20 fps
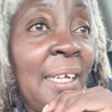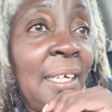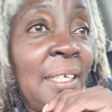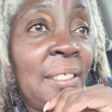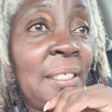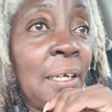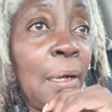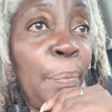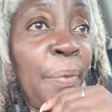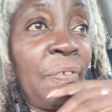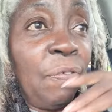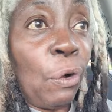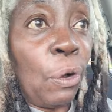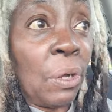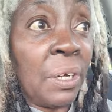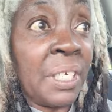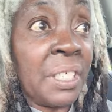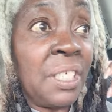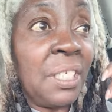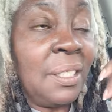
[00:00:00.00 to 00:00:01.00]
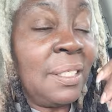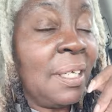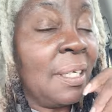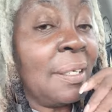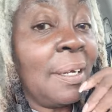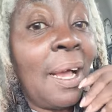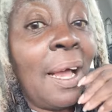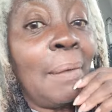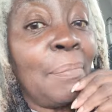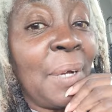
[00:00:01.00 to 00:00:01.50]
So before she's sick,
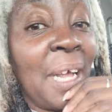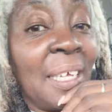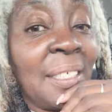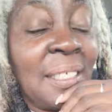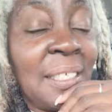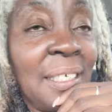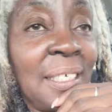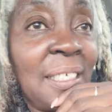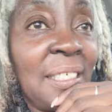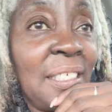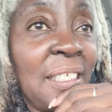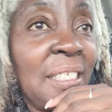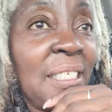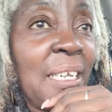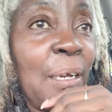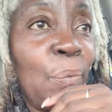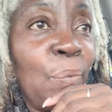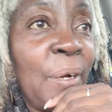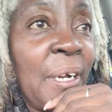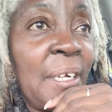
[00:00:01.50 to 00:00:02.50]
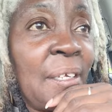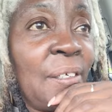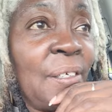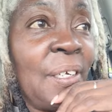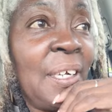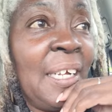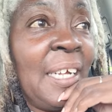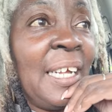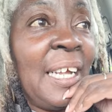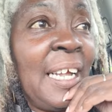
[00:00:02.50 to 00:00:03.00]
no, I'm not sick. It's just that regular
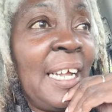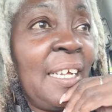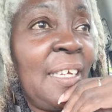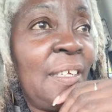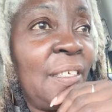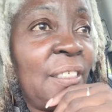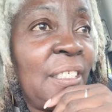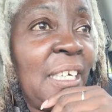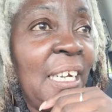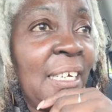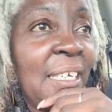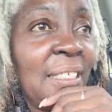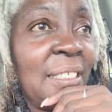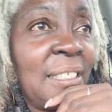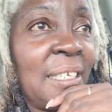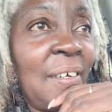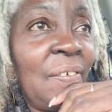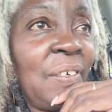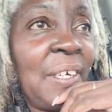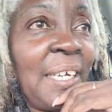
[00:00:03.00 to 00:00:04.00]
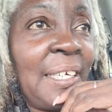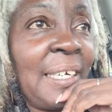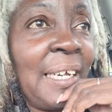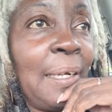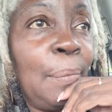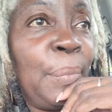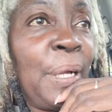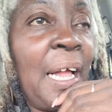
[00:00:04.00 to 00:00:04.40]
health check and stuff like that.